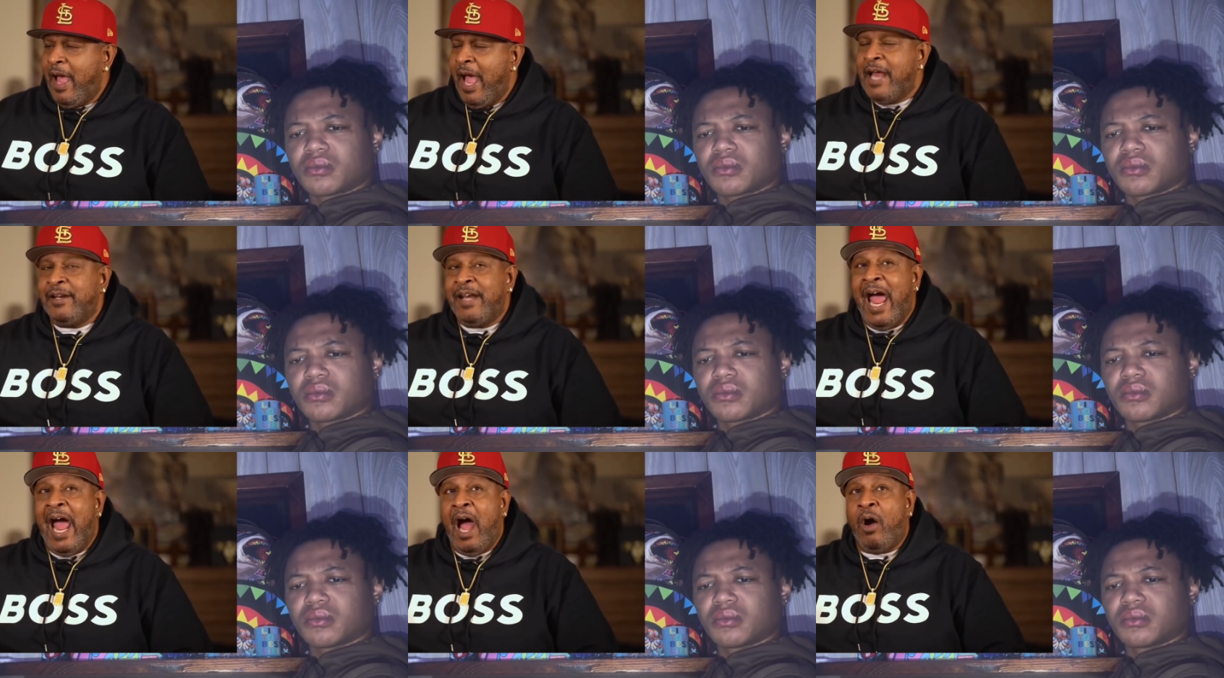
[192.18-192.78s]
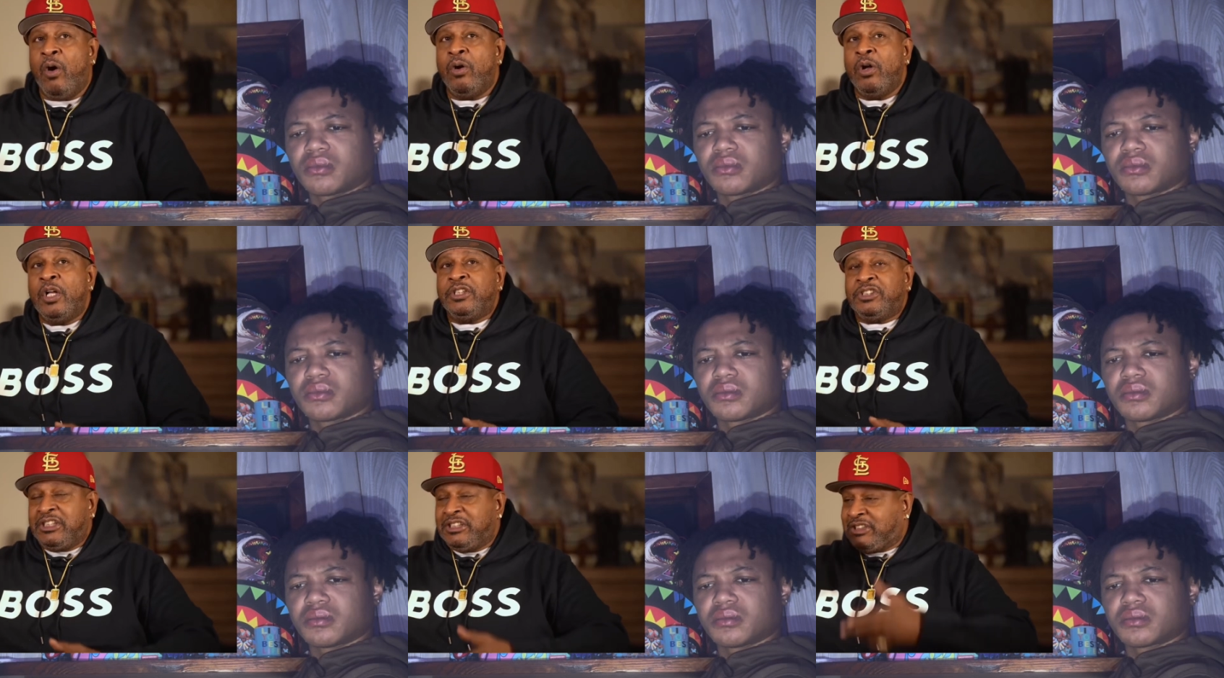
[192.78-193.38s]
Speaker 1: And now
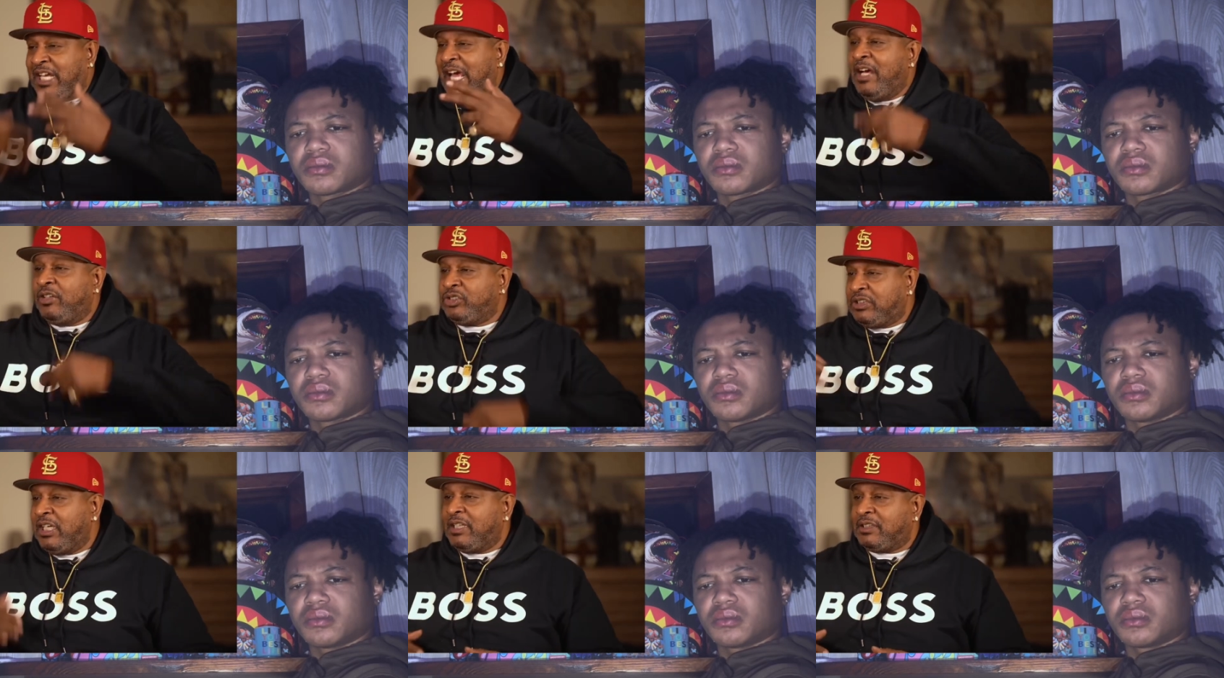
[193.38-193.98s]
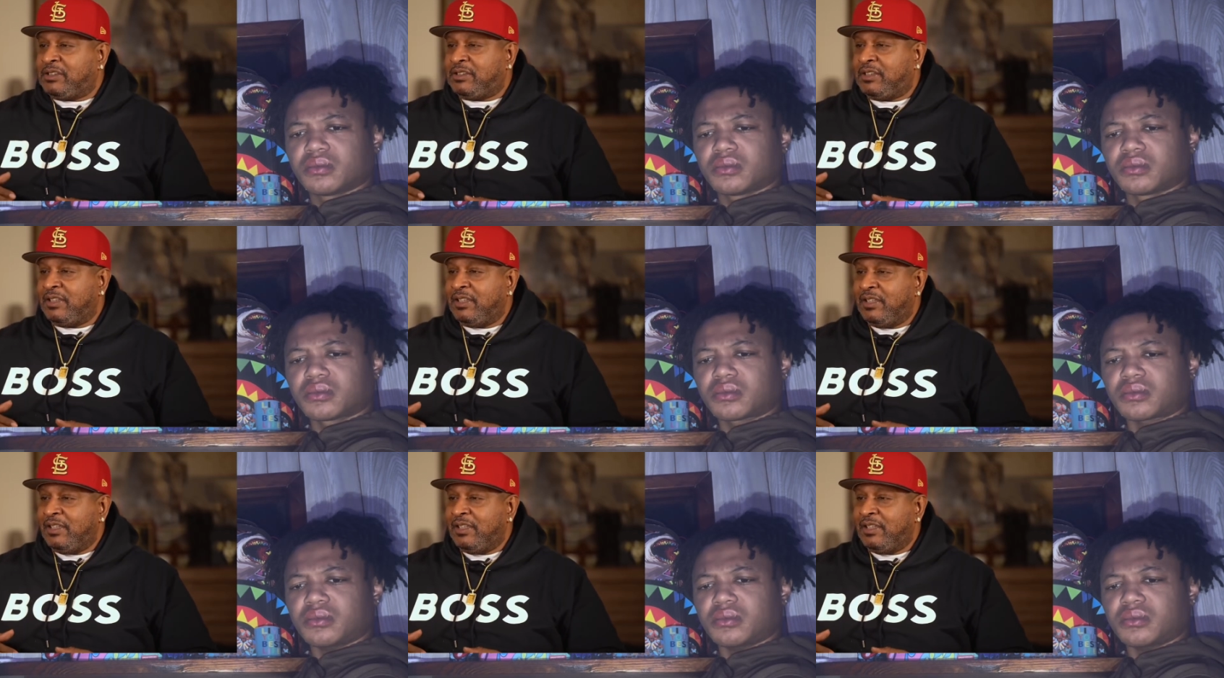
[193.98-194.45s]
she tells us